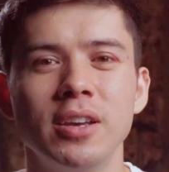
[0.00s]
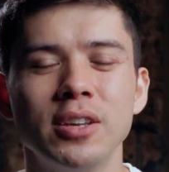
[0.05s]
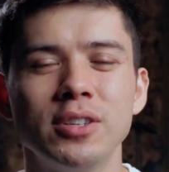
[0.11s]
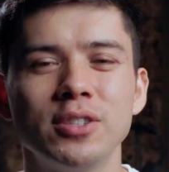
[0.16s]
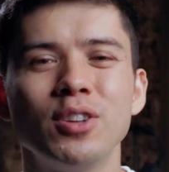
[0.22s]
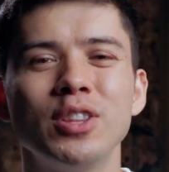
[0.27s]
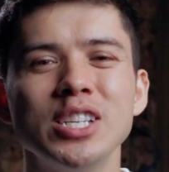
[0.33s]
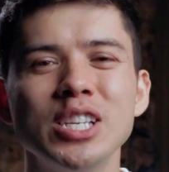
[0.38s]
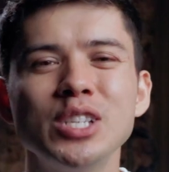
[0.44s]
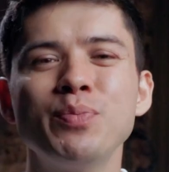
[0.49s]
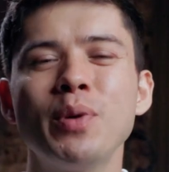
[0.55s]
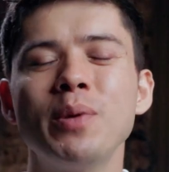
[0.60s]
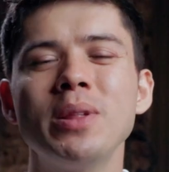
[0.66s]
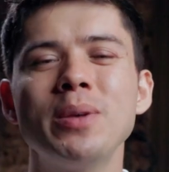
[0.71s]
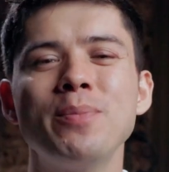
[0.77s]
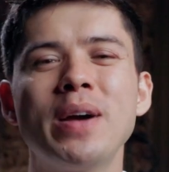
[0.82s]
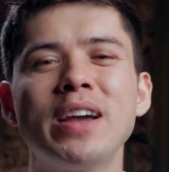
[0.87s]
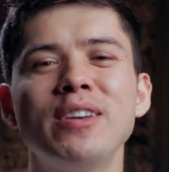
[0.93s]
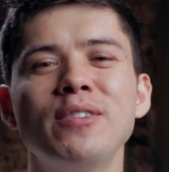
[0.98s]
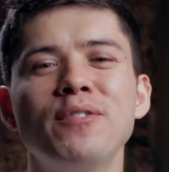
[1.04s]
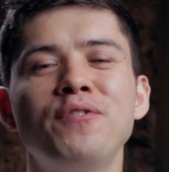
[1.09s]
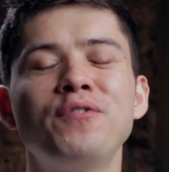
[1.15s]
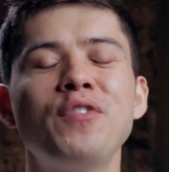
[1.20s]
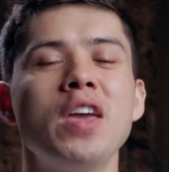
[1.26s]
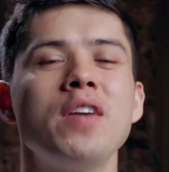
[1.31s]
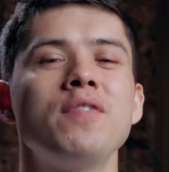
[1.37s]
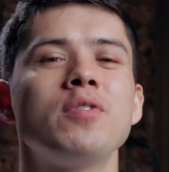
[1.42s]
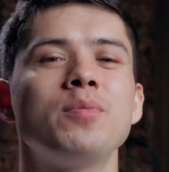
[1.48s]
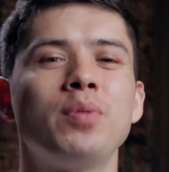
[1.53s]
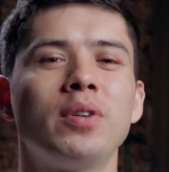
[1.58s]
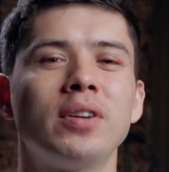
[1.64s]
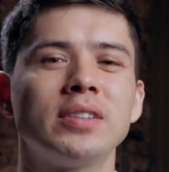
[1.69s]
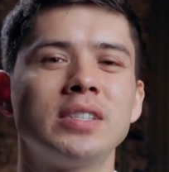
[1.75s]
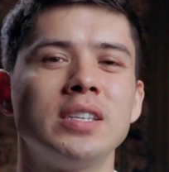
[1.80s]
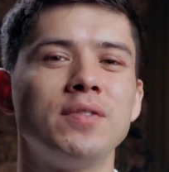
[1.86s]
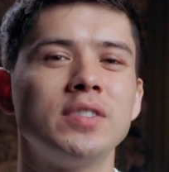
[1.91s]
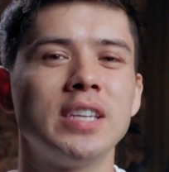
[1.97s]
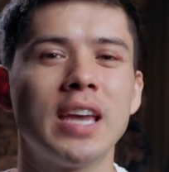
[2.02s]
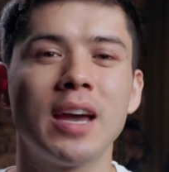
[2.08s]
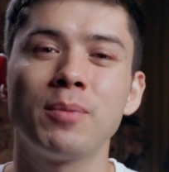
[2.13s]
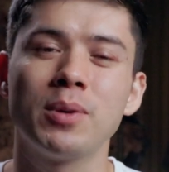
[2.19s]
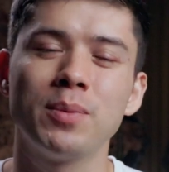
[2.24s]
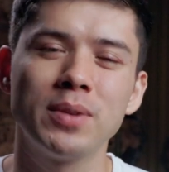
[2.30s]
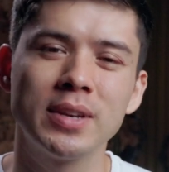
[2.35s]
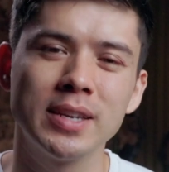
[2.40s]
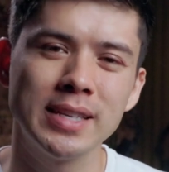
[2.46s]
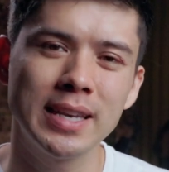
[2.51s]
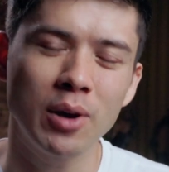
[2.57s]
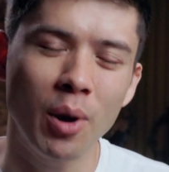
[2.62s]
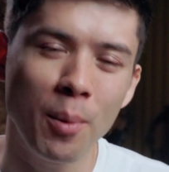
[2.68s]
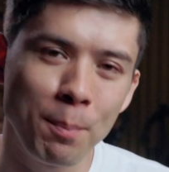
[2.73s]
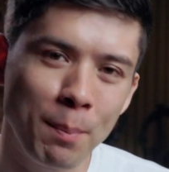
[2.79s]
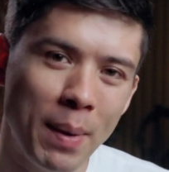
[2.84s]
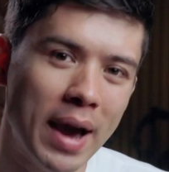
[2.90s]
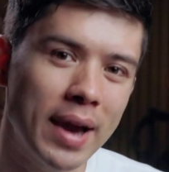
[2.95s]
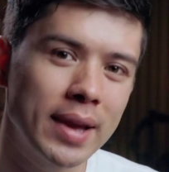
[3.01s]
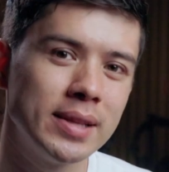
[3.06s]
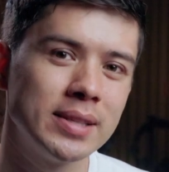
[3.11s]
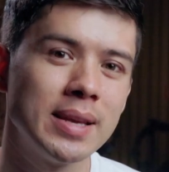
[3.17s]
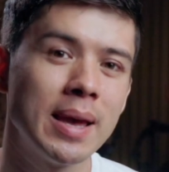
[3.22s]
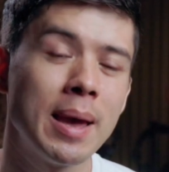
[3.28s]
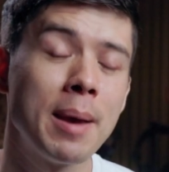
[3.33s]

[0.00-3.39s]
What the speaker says: So this is probably my favorite productivity habit because it combines